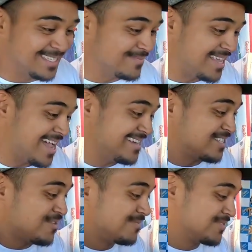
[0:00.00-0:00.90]
some candy.
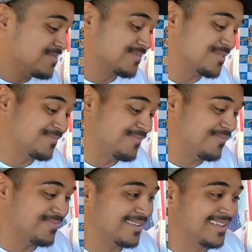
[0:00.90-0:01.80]
Show them.
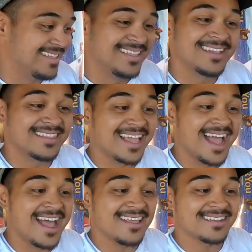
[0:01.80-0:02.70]
Got
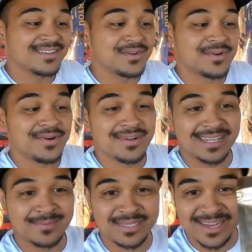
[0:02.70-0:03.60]
that. Cool.
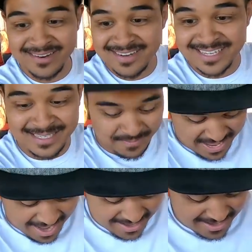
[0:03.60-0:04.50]
Got some stickers and some
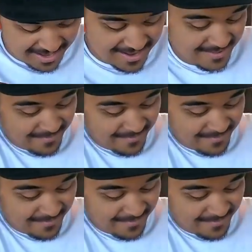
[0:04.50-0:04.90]
candy.